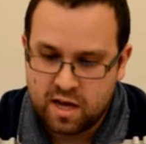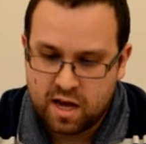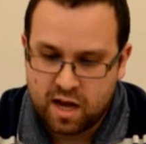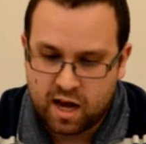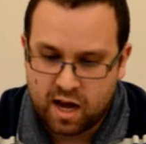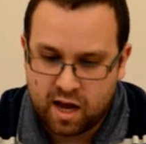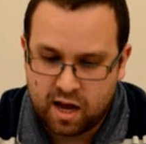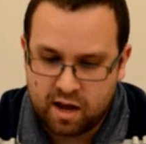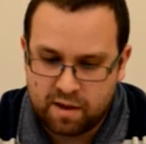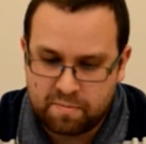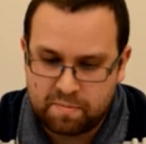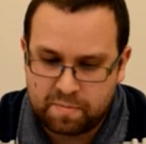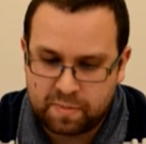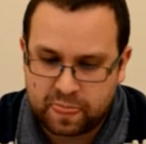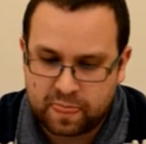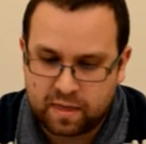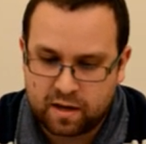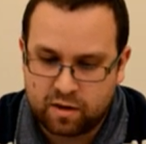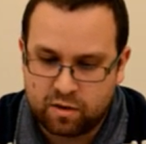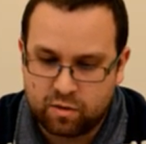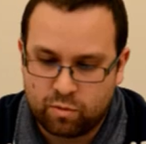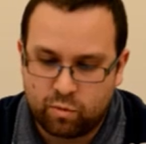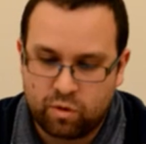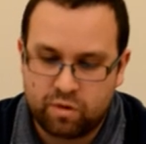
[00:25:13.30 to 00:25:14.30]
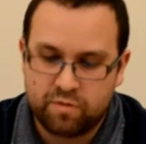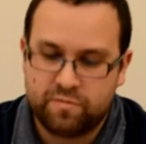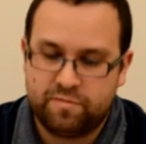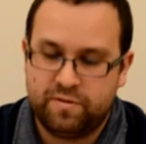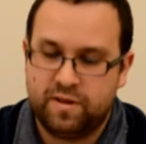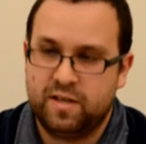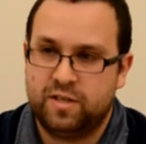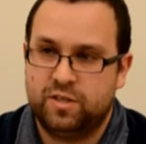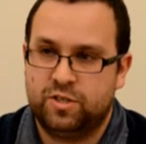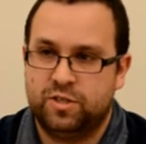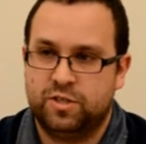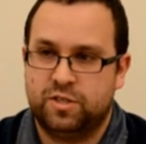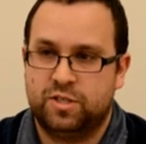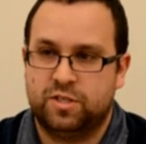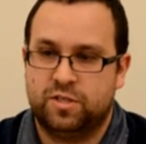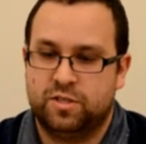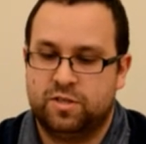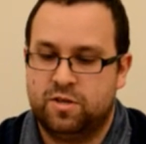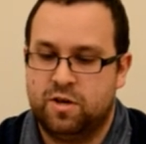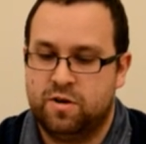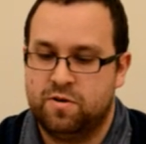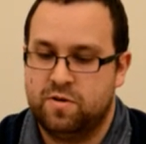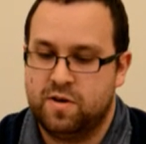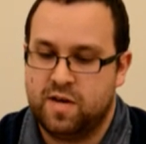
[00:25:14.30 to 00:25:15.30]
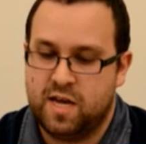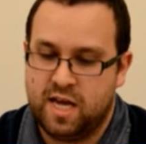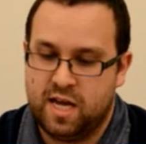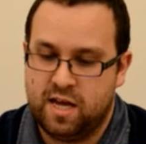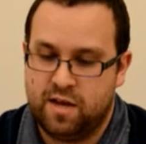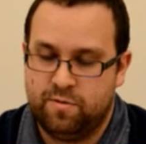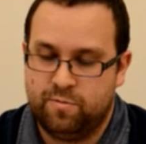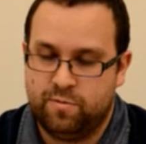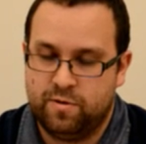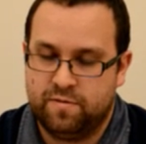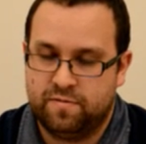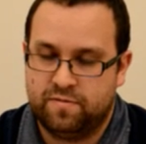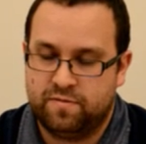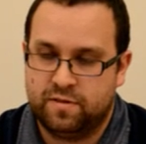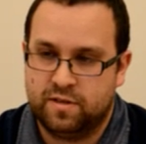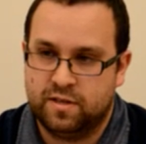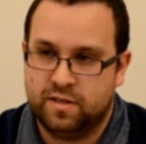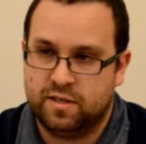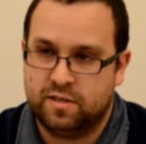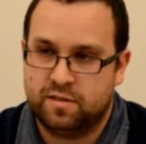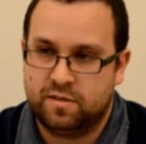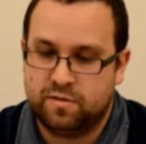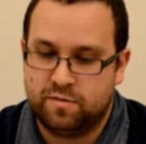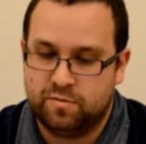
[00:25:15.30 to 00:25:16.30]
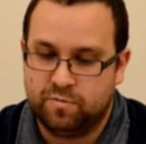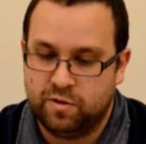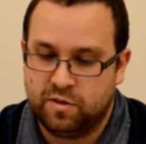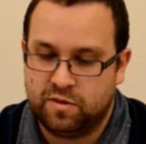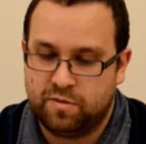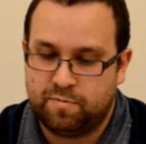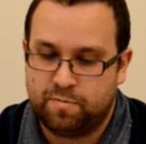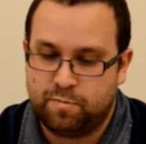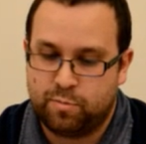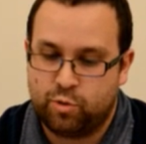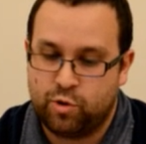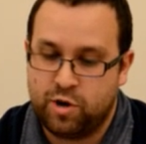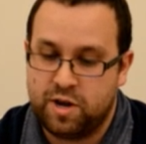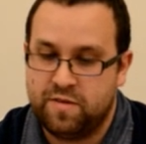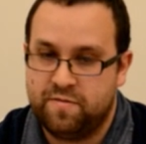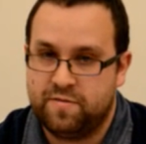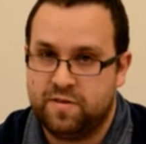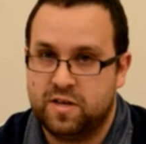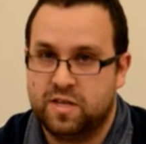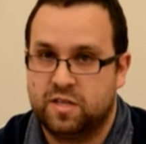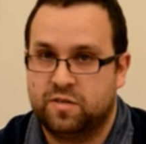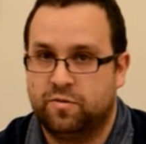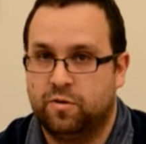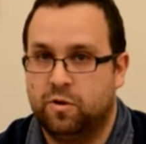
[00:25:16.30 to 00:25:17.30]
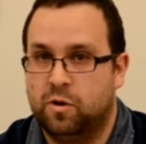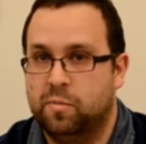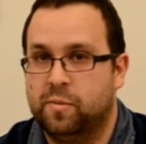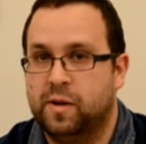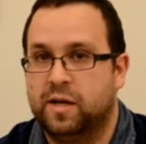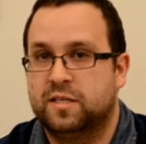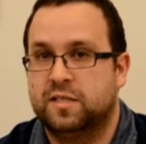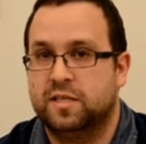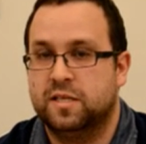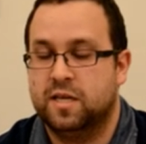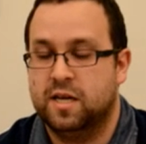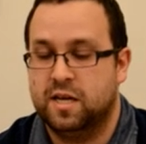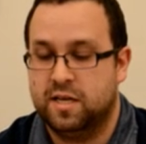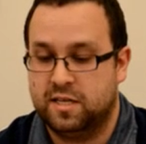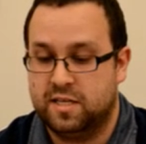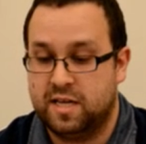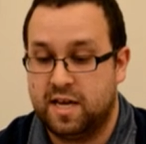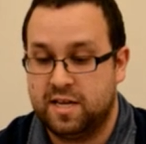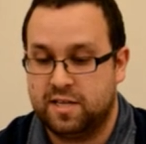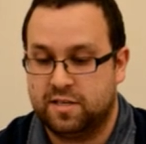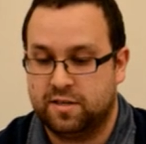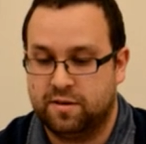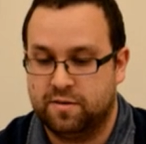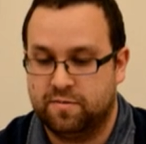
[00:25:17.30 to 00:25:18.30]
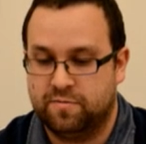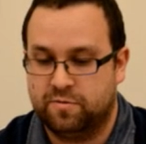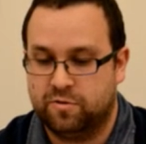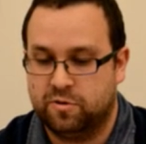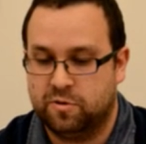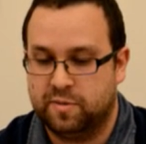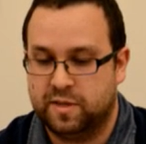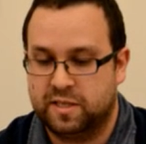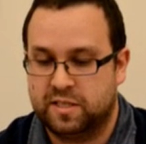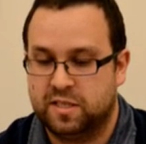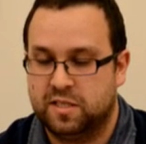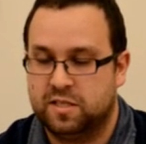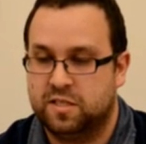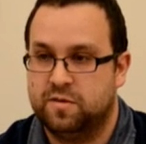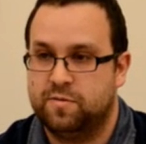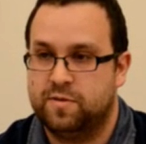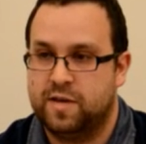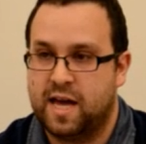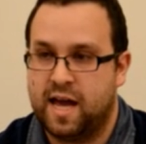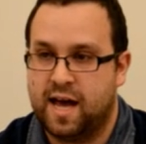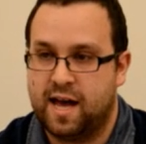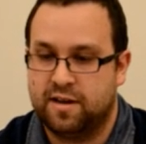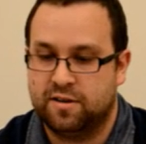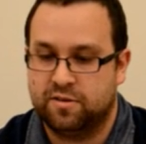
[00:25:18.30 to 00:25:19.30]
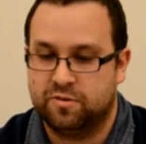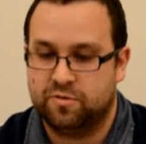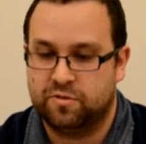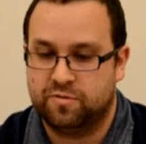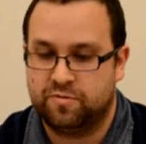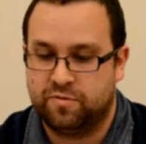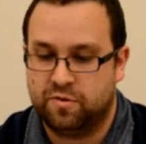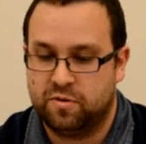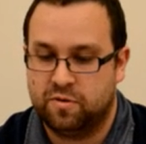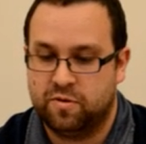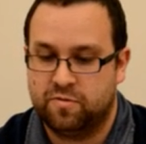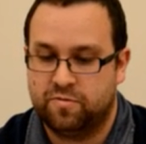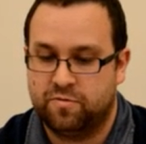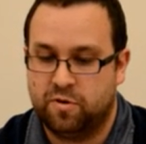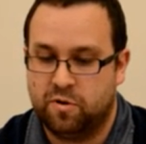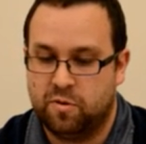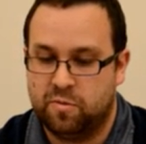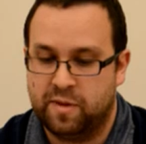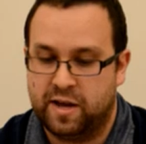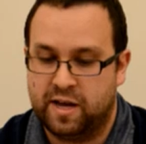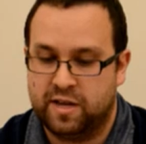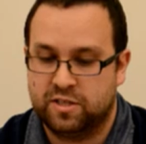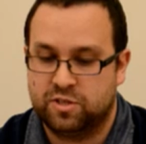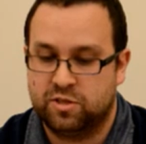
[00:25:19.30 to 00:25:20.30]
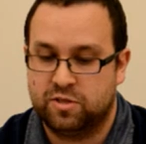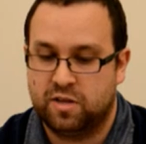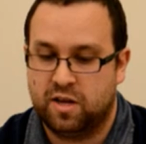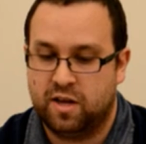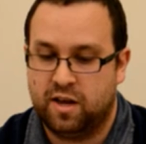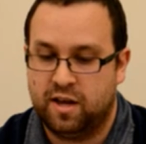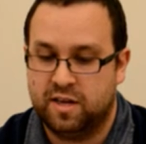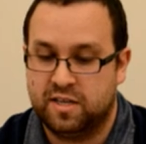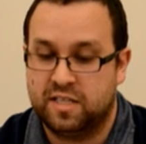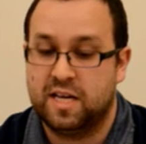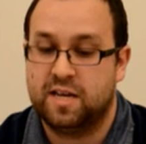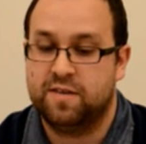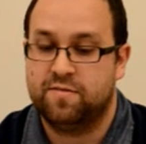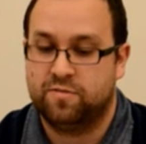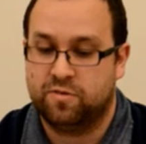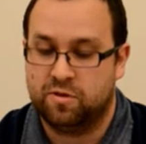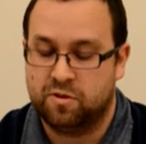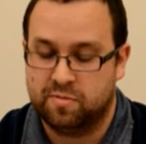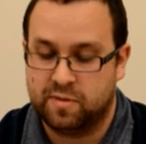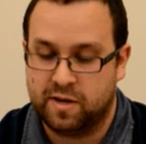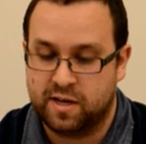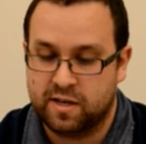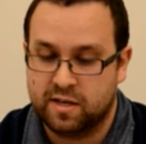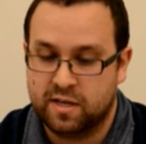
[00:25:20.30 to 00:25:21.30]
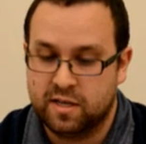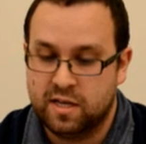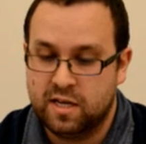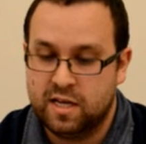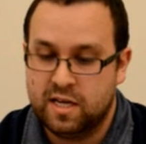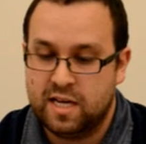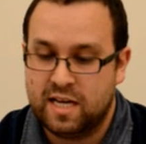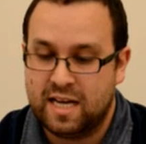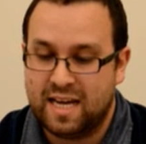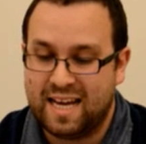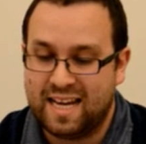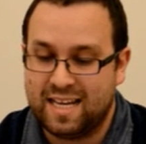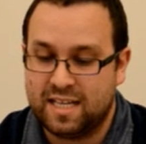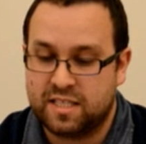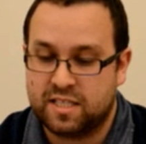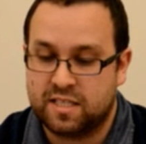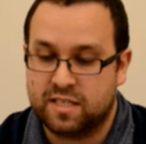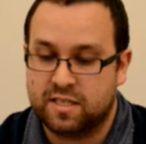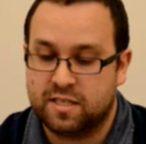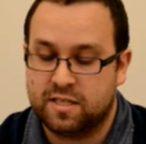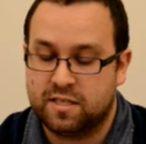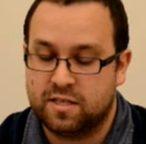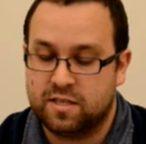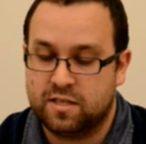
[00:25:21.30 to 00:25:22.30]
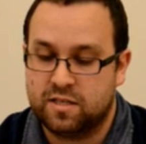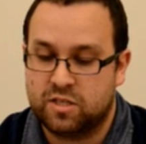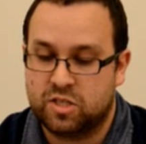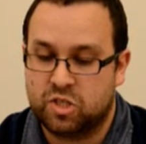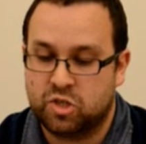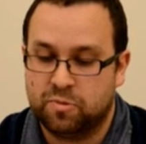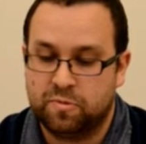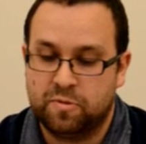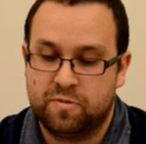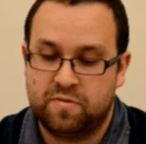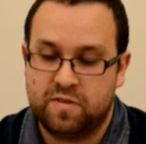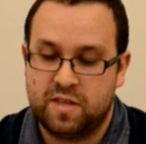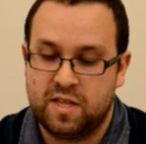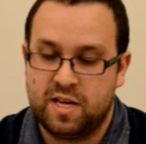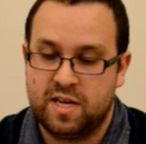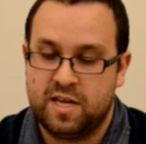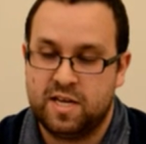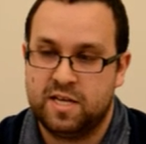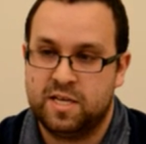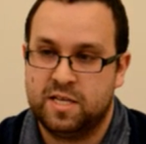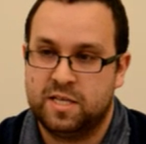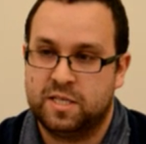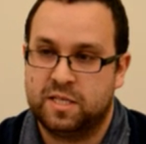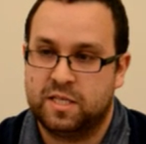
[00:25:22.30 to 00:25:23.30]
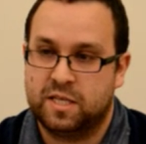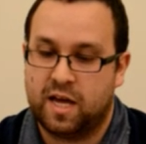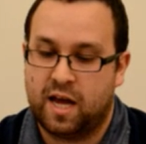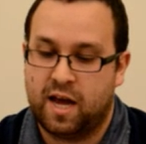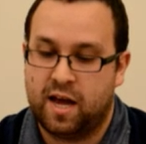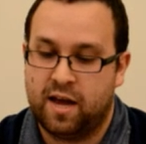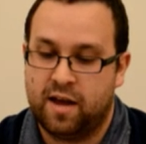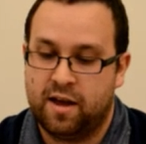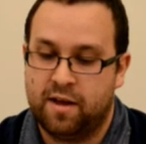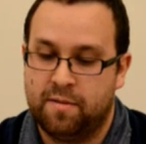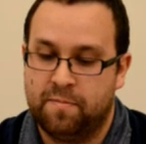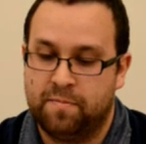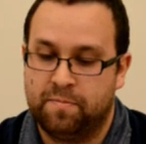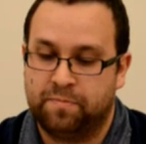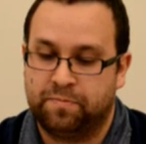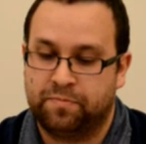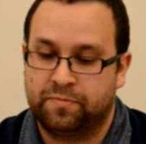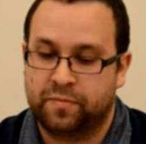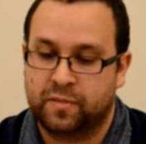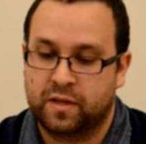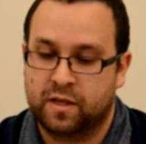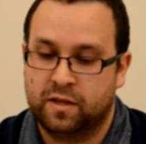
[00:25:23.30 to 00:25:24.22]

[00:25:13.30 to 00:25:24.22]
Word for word: Um, one thing just to note here with the with the previous format, uh, date time formatters that we had, or the fo formats uh, date format, is that some of these um,